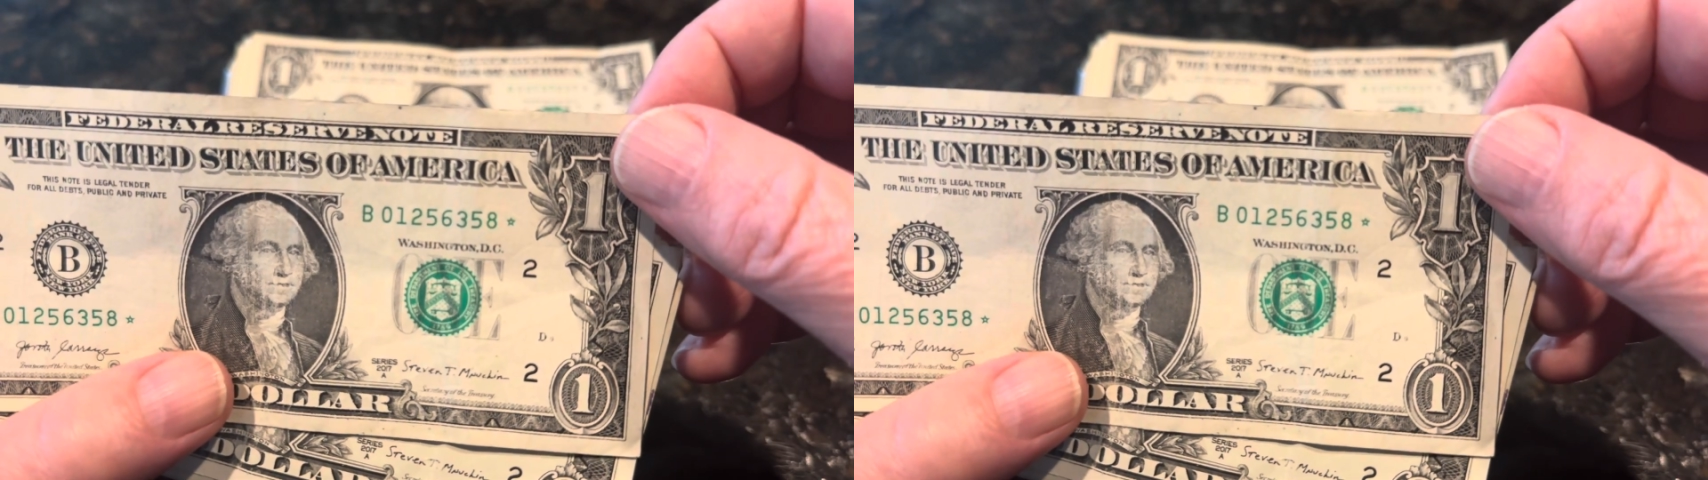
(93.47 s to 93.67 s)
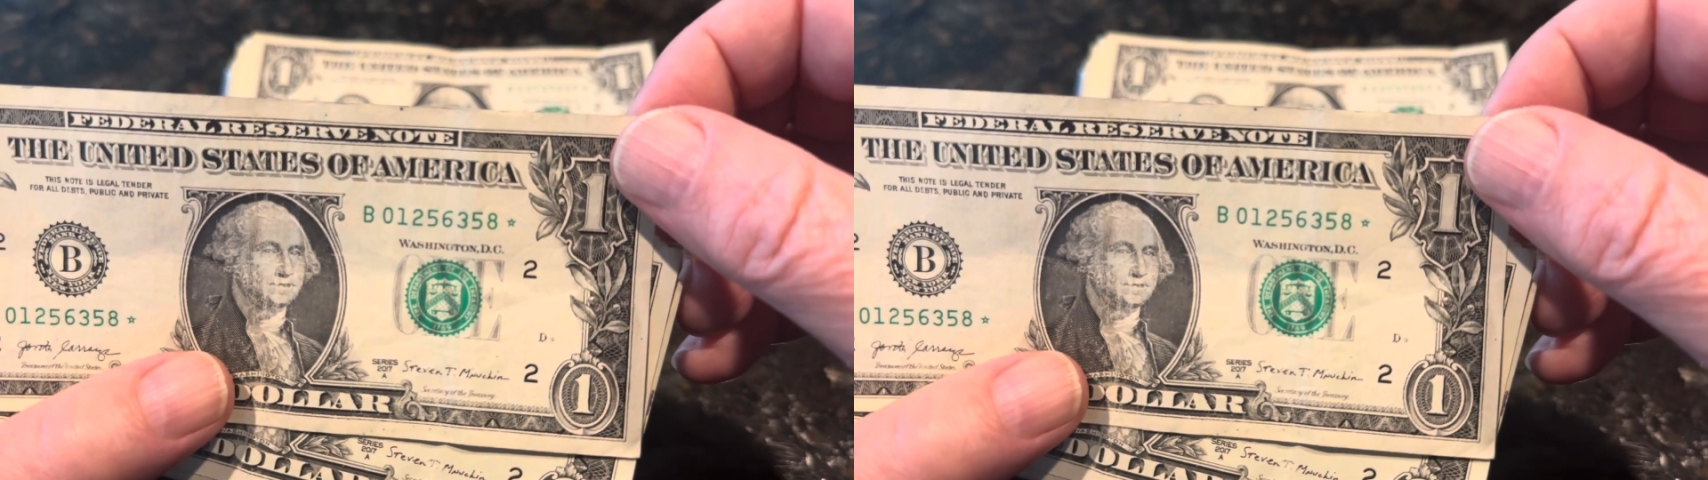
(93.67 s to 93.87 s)

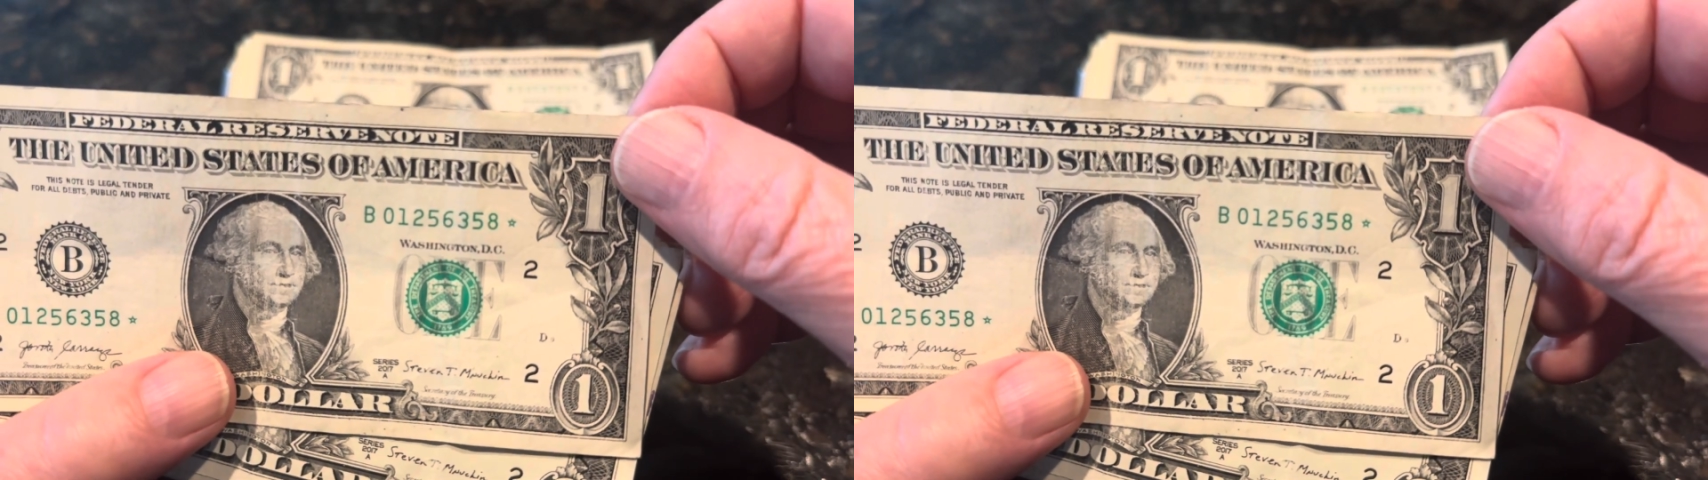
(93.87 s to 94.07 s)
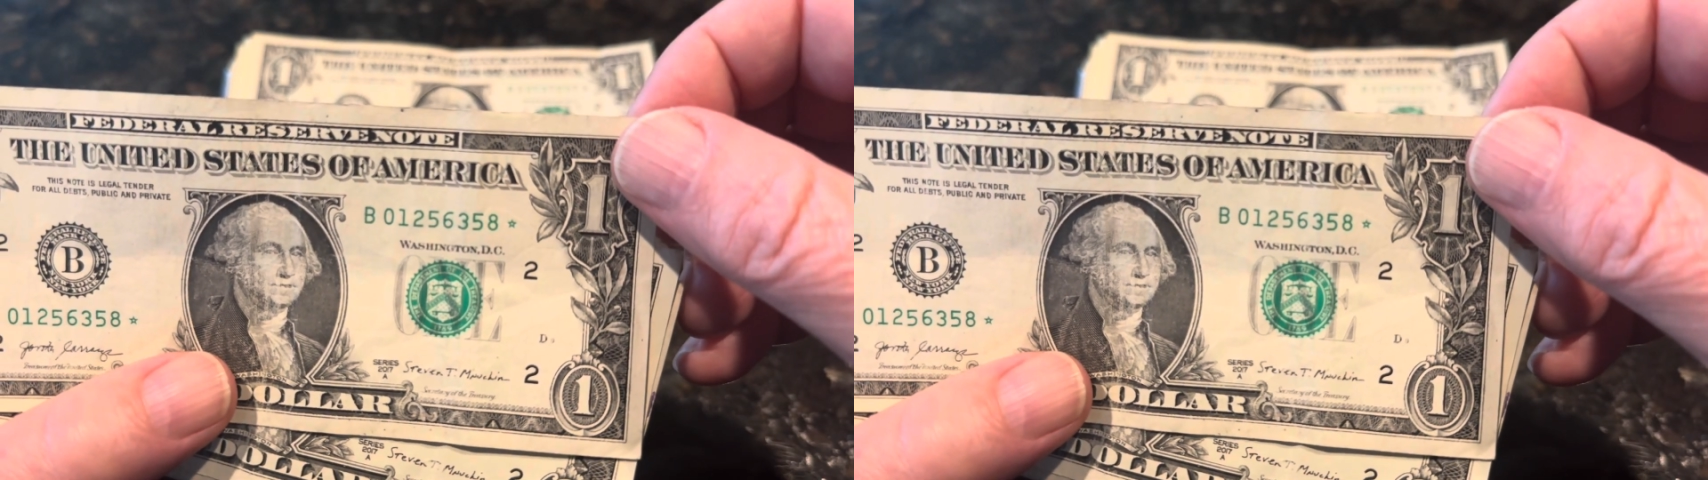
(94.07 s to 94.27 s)

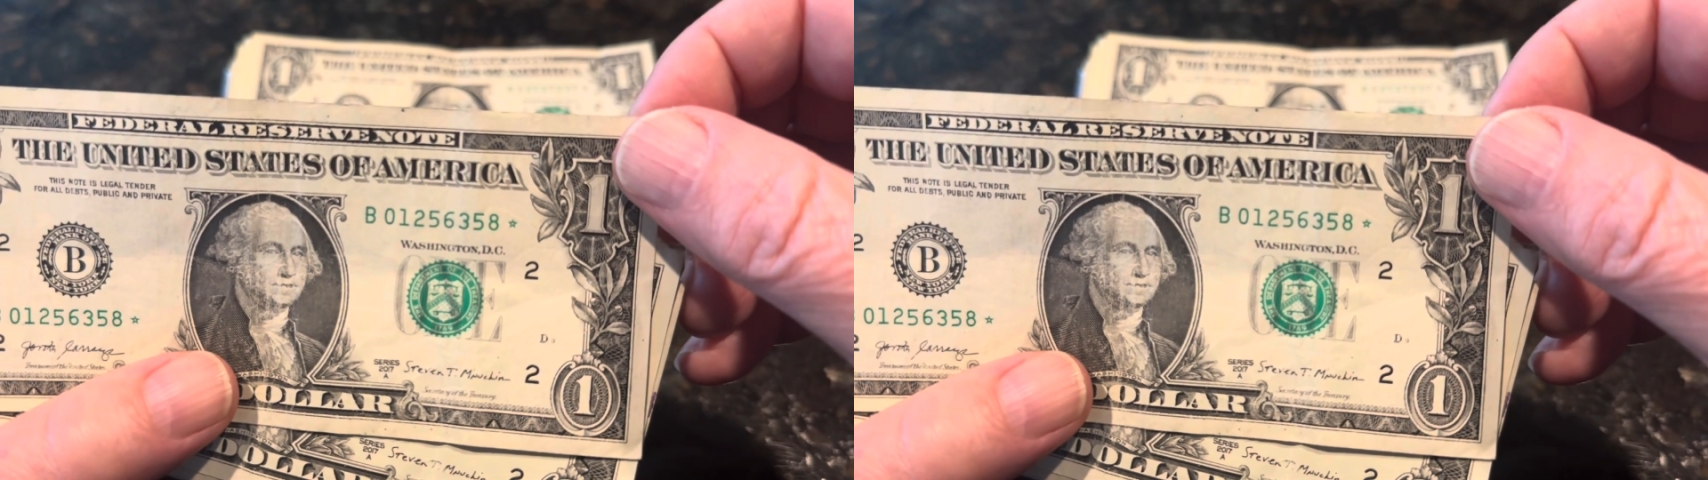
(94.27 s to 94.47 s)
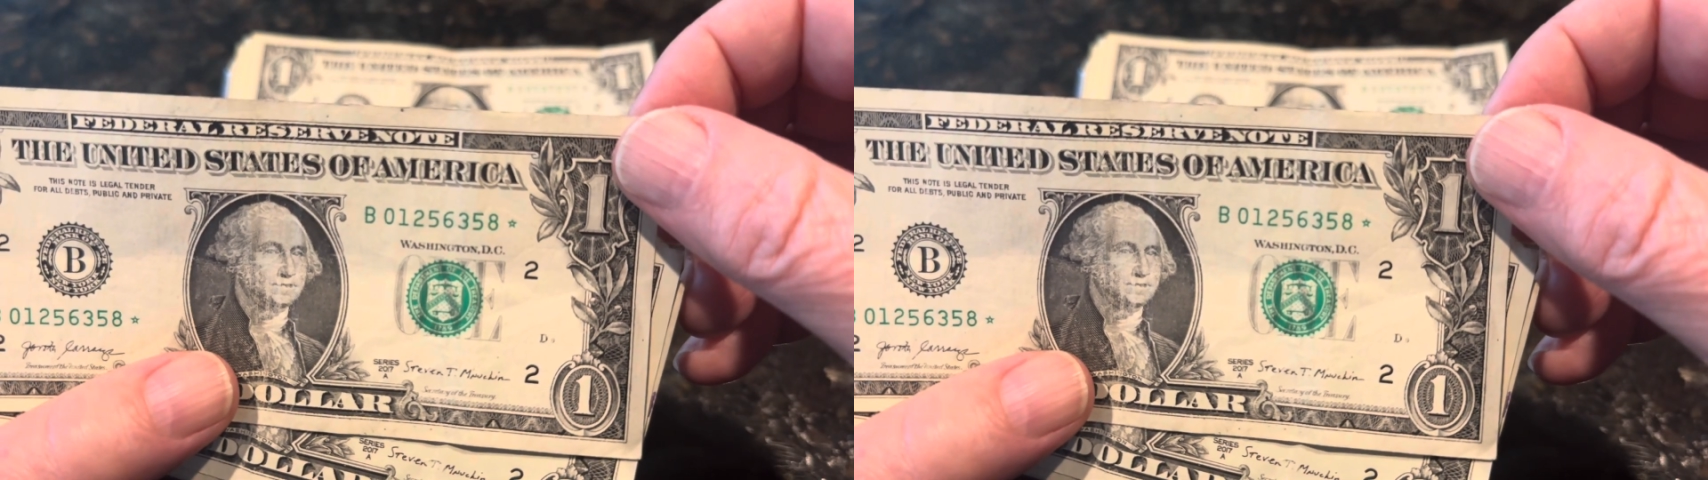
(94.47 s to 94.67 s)
starting with a
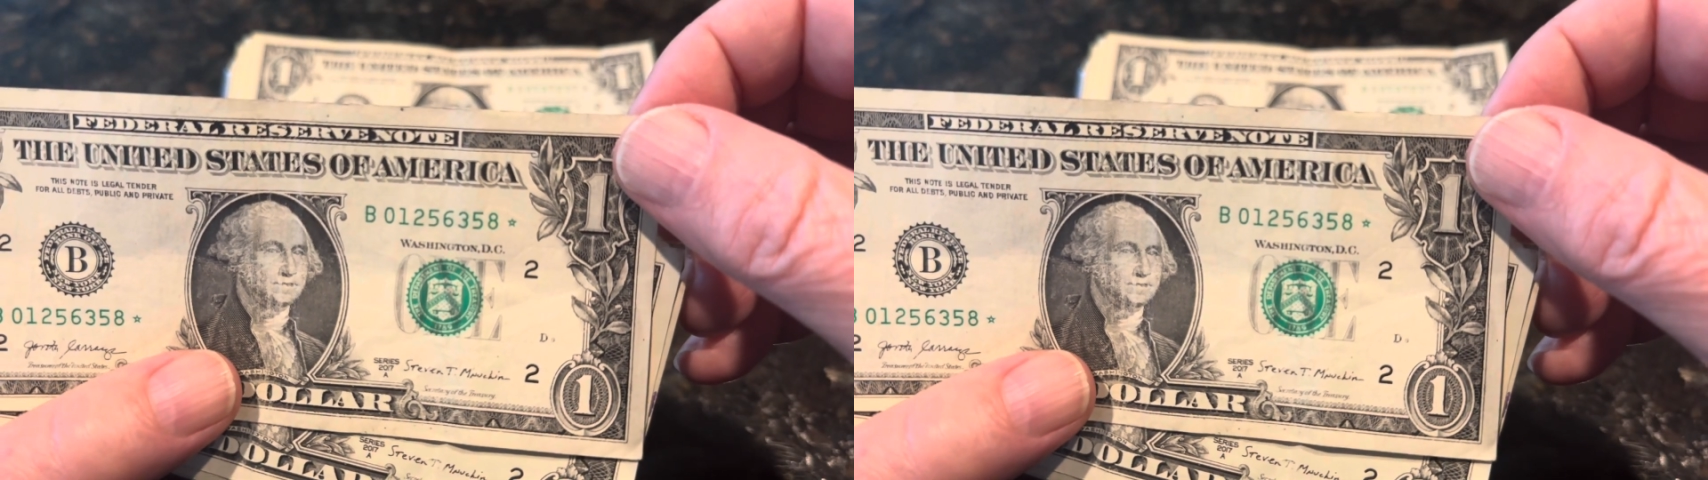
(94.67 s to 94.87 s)
0,